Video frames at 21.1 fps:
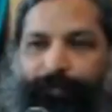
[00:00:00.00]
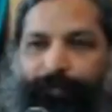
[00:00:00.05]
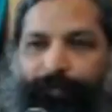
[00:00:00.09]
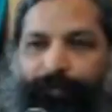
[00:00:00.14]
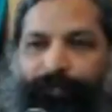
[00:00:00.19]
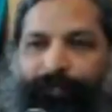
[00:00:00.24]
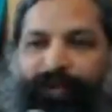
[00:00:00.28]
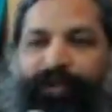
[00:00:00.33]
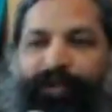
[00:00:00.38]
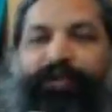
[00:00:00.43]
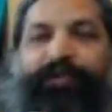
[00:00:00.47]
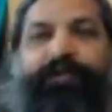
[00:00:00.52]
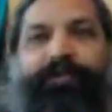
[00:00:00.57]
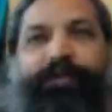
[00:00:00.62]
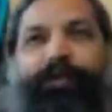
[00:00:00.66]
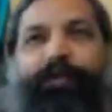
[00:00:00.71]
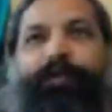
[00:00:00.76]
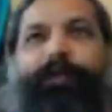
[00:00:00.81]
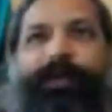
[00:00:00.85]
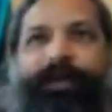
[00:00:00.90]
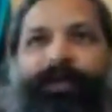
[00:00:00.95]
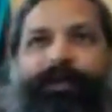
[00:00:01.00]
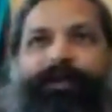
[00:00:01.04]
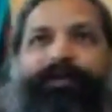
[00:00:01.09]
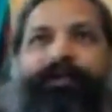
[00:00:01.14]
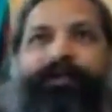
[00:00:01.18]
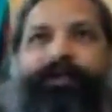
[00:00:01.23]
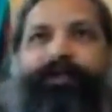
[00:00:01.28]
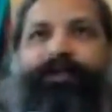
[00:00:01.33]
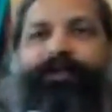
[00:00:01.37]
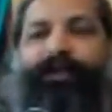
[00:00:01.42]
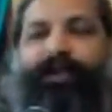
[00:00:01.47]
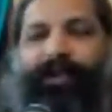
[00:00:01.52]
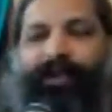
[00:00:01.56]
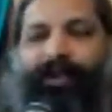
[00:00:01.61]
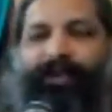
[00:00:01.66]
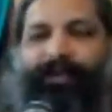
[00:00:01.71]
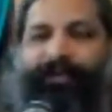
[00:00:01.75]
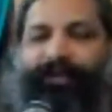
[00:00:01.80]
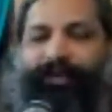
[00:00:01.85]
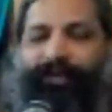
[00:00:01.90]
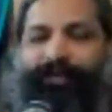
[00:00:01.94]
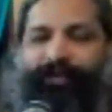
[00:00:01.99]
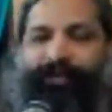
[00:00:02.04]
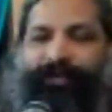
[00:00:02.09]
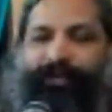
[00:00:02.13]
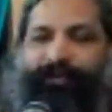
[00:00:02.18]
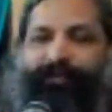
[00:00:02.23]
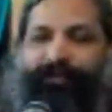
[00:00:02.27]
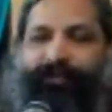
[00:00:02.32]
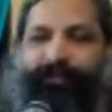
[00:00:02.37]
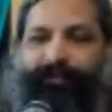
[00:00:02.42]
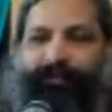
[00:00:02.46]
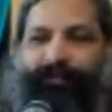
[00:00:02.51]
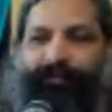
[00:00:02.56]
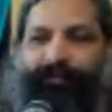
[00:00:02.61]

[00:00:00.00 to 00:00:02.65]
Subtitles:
soma in its essence,